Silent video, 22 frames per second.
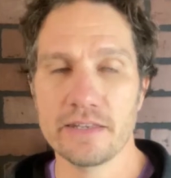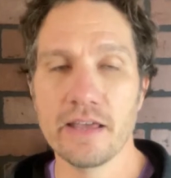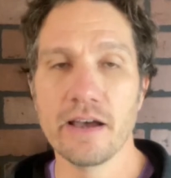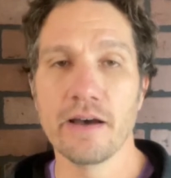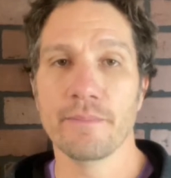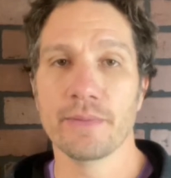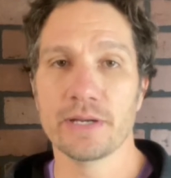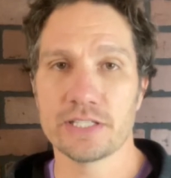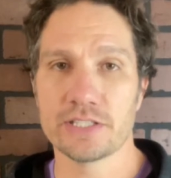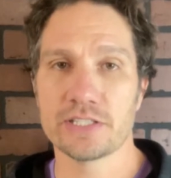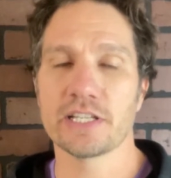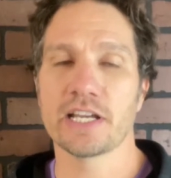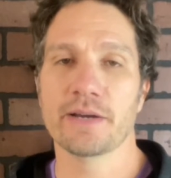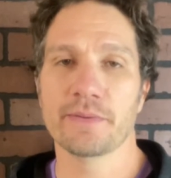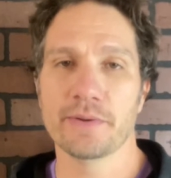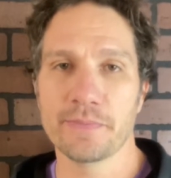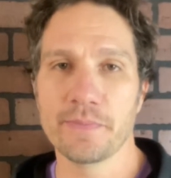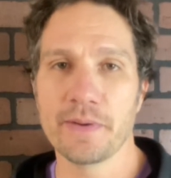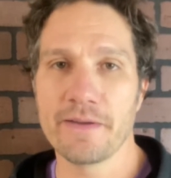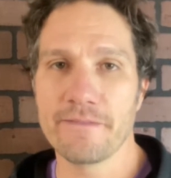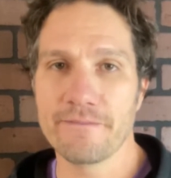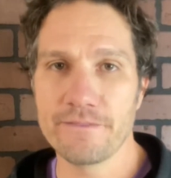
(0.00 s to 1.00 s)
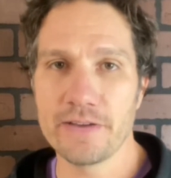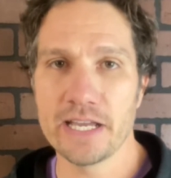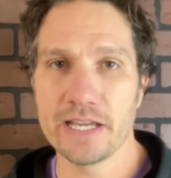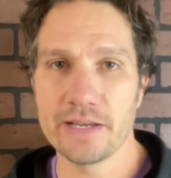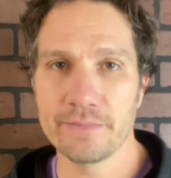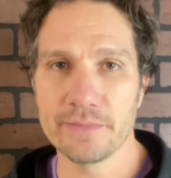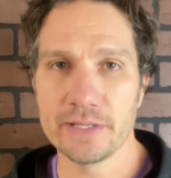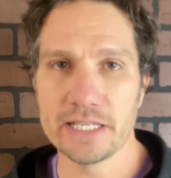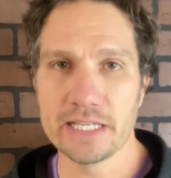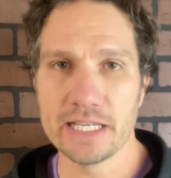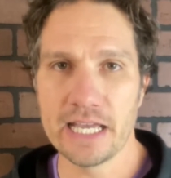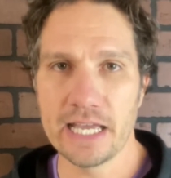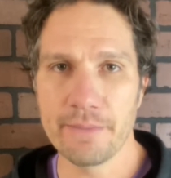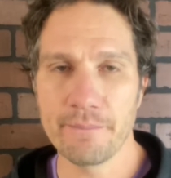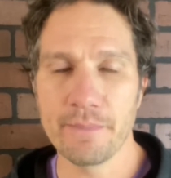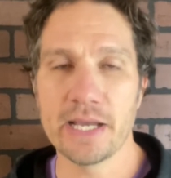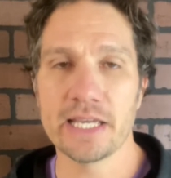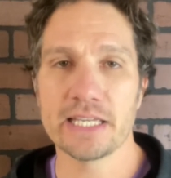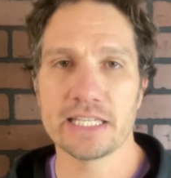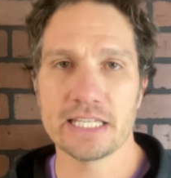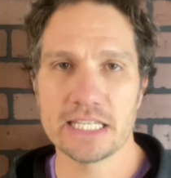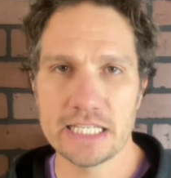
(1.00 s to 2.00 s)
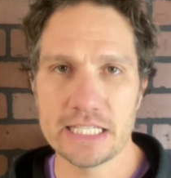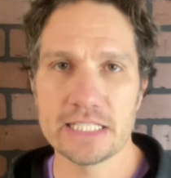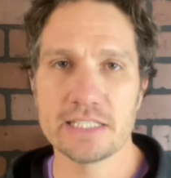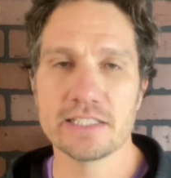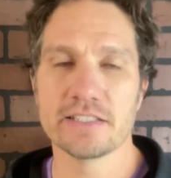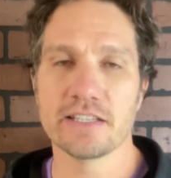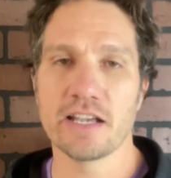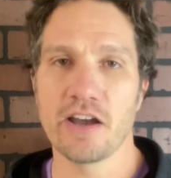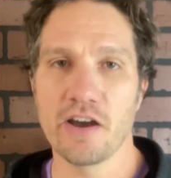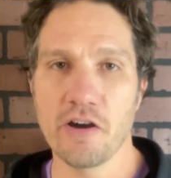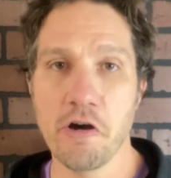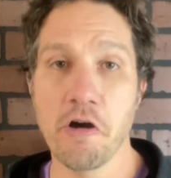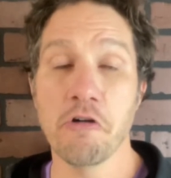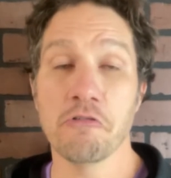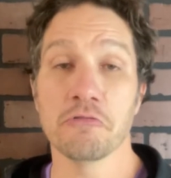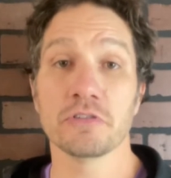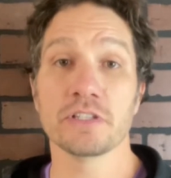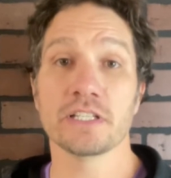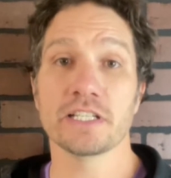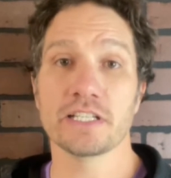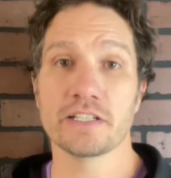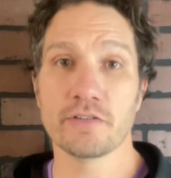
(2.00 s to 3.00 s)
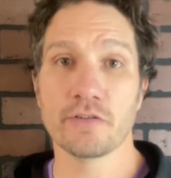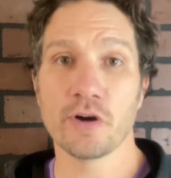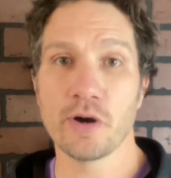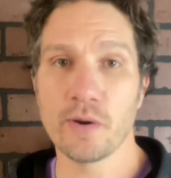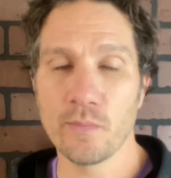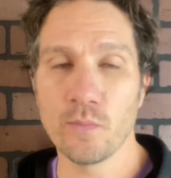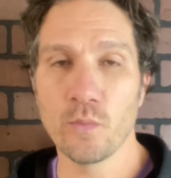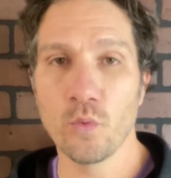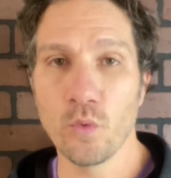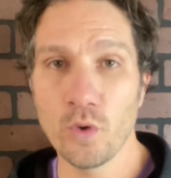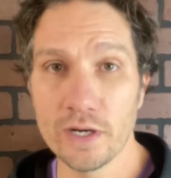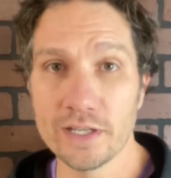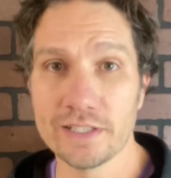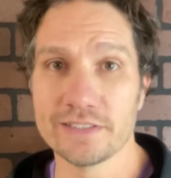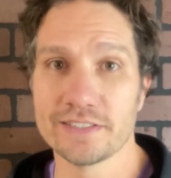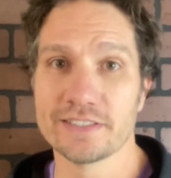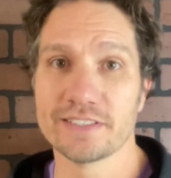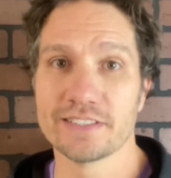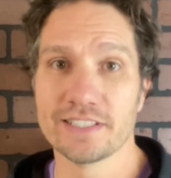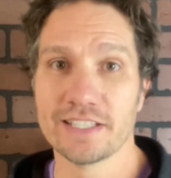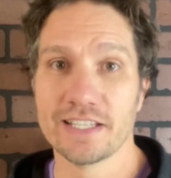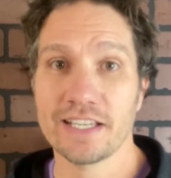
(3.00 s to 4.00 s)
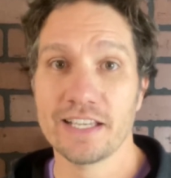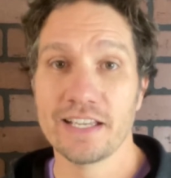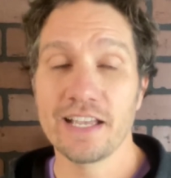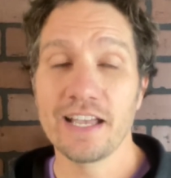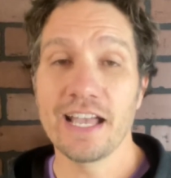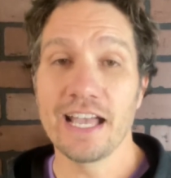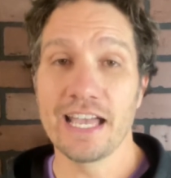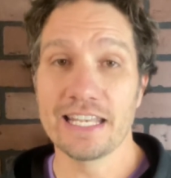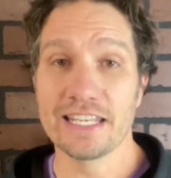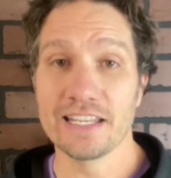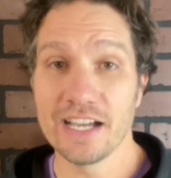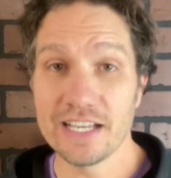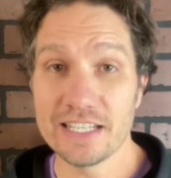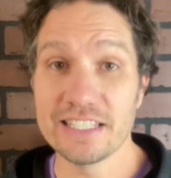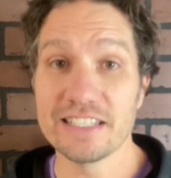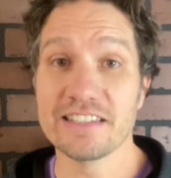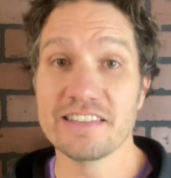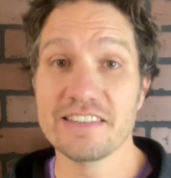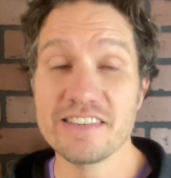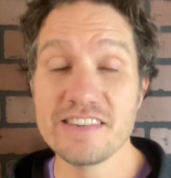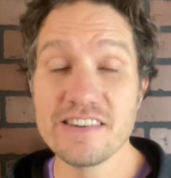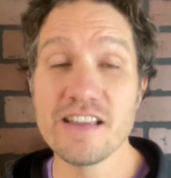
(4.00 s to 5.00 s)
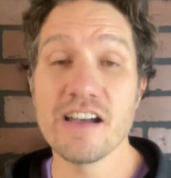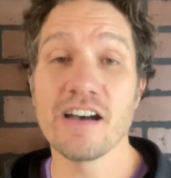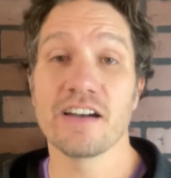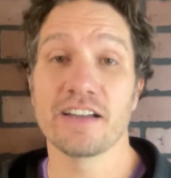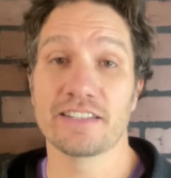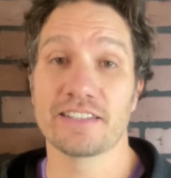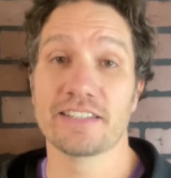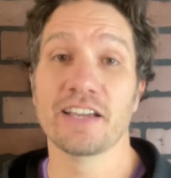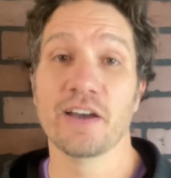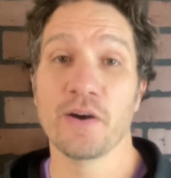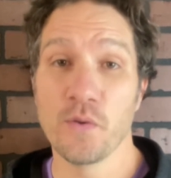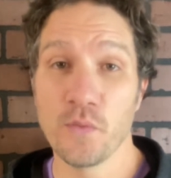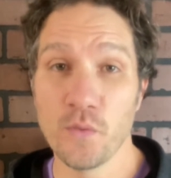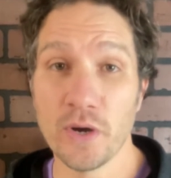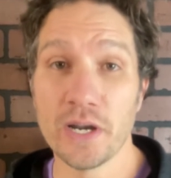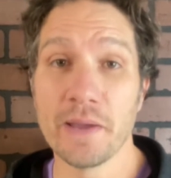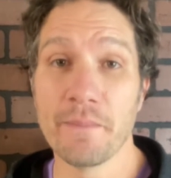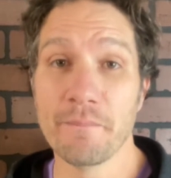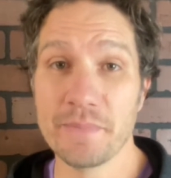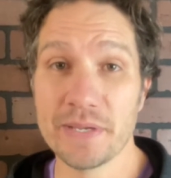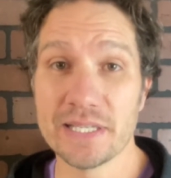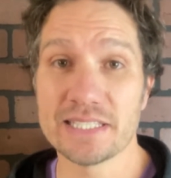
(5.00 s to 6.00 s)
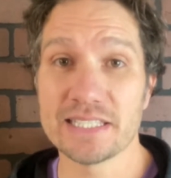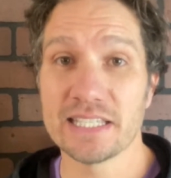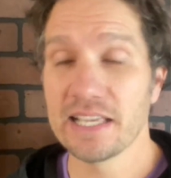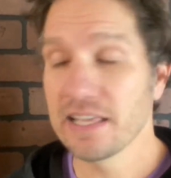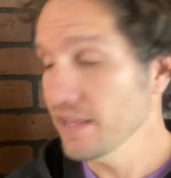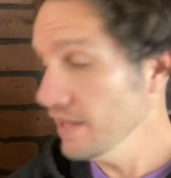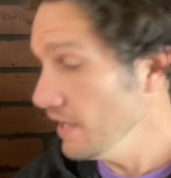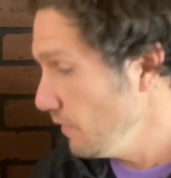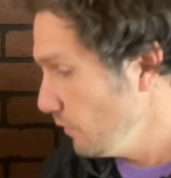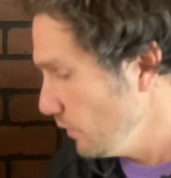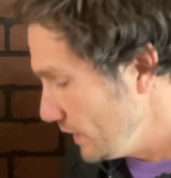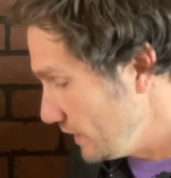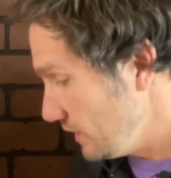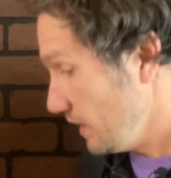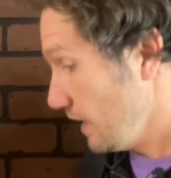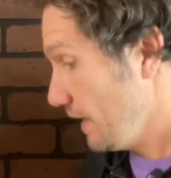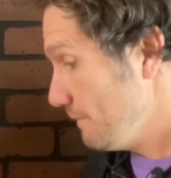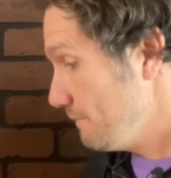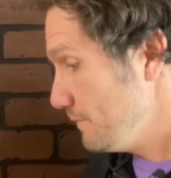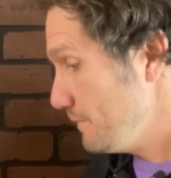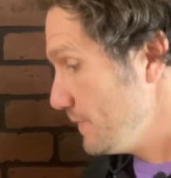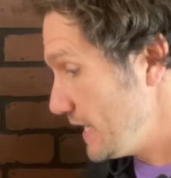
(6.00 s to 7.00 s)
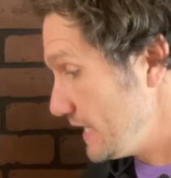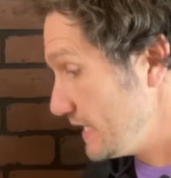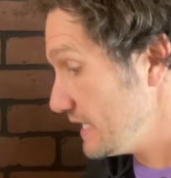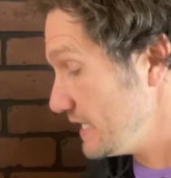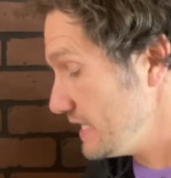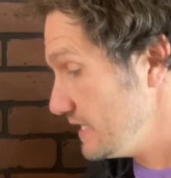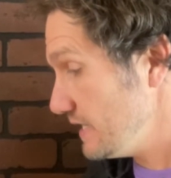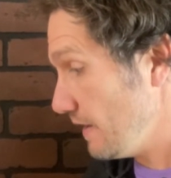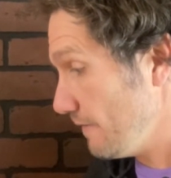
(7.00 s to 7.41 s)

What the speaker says: not much time with my family. And my kids only grow up once. And I did not want to miss. What? I'm making a